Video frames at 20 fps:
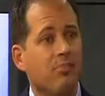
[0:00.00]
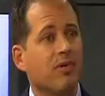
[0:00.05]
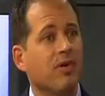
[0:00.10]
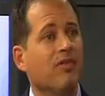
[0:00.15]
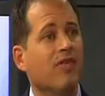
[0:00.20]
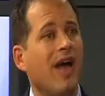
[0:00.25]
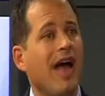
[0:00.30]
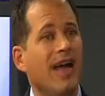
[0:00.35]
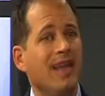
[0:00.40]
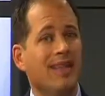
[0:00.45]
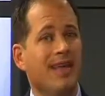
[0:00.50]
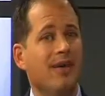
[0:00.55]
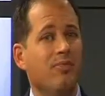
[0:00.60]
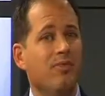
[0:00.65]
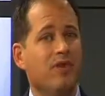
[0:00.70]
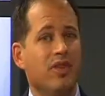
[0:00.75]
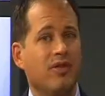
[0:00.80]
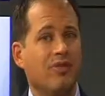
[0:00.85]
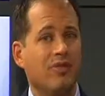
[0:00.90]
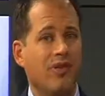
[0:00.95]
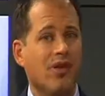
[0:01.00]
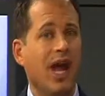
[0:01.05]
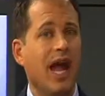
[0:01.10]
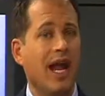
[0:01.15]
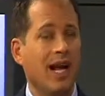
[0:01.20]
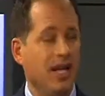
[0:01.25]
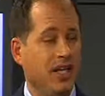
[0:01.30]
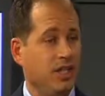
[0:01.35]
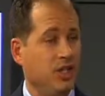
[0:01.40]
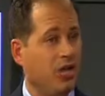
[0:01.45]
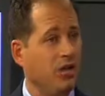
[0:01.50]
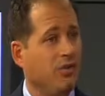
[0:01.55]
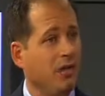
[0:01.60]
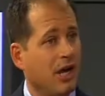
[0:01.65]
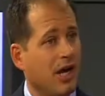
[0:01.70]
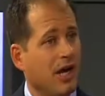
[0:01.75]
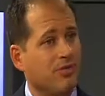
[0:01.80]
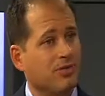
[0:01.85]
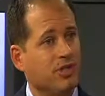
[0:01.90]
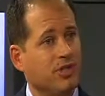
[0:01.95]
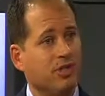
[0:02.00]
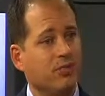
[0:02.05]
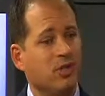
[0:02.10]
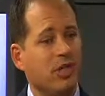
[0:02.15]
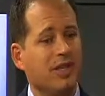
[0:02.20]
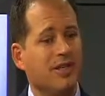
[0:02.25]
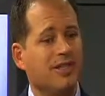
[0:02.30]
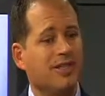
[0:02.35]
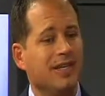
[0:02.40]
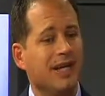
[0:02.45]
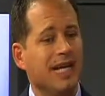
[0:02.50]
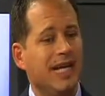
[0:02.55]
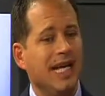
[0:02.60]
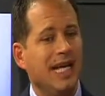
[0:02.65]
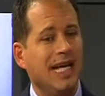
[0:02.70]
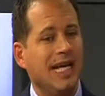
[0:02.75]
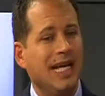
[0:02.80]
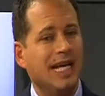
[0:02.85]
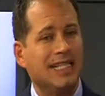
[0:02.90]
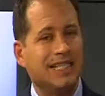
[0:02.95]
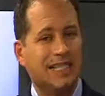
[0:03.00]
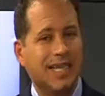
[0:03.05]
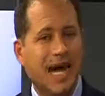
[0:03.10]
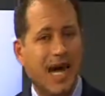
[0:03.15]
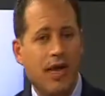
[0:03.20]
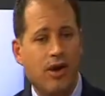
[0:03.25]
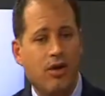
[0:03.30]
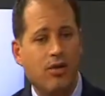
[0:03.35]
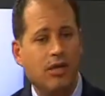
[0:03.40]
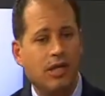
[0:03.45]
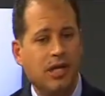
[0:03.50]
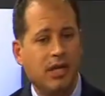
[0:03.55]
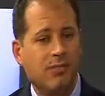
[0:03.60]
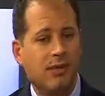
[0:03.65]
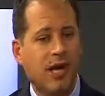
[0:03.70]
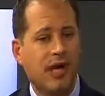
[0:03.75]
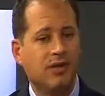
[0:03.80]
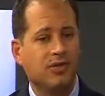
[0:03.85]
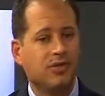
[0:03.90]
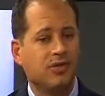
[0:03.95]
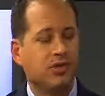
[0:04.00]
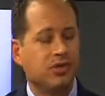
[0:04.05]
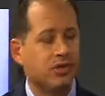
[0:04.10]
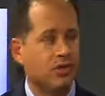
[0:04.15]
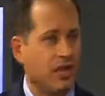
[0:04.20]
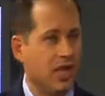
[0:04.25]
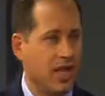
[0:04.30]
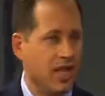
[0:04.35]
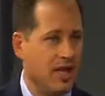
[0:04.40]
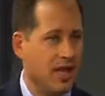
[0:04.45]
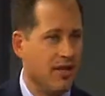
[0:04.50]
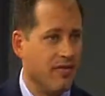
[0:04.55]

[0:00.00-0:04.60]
provide them with a variety of treatment options because it's not only about treating the